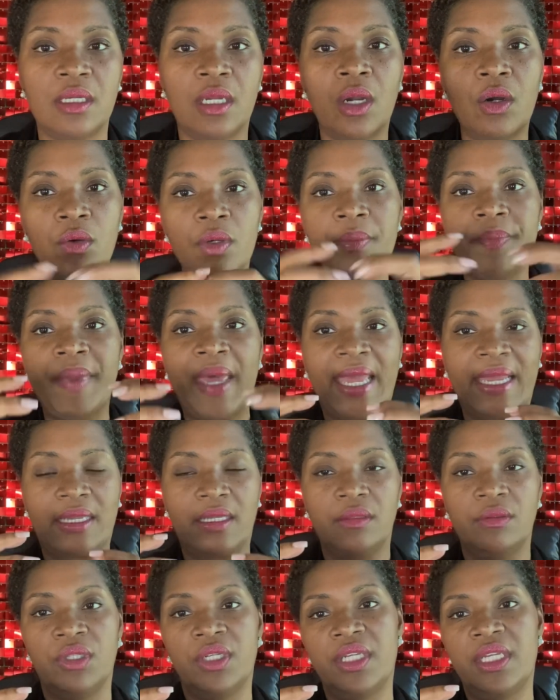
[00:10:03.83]
Going back
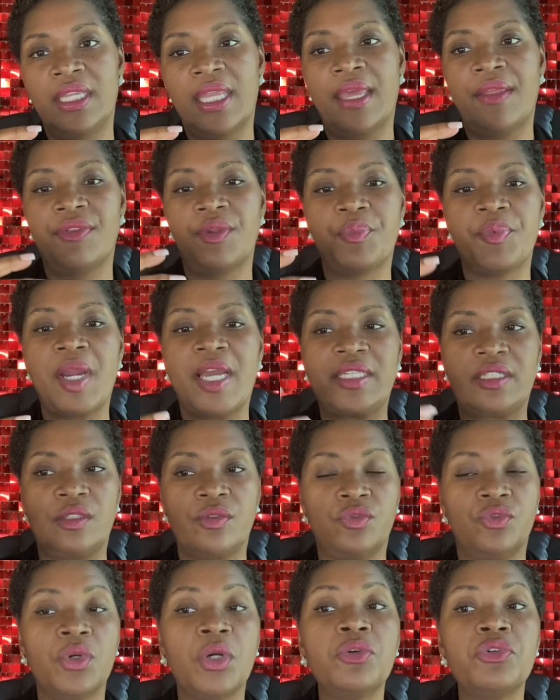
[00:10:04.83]
and looking at the price of
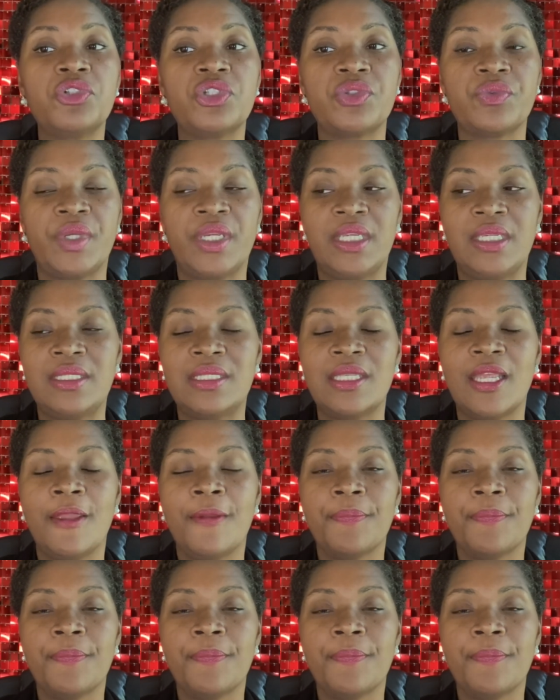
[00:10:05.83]
groceries,